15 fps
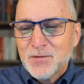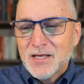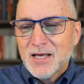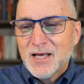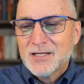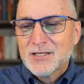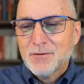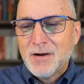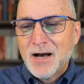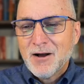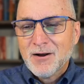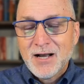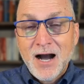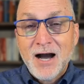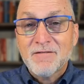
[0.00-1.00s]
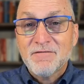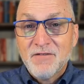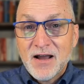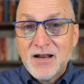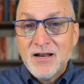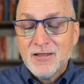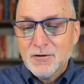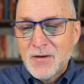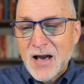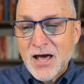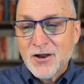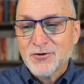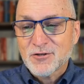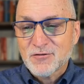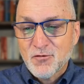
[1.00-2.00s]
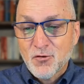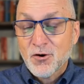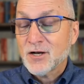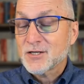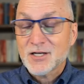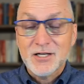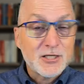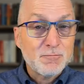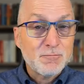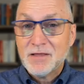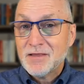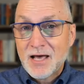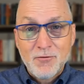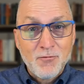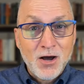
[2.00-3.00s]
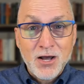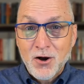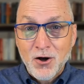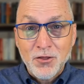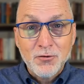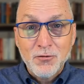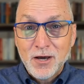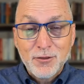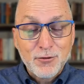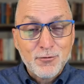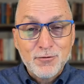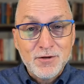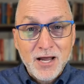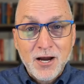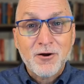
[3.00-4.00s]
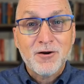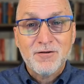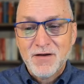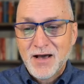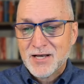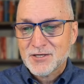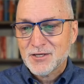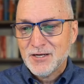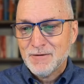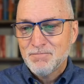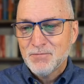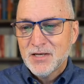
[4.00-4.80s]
It's about God fighting the battles for us. And it's been that way all the way through the narrative, hasn't it?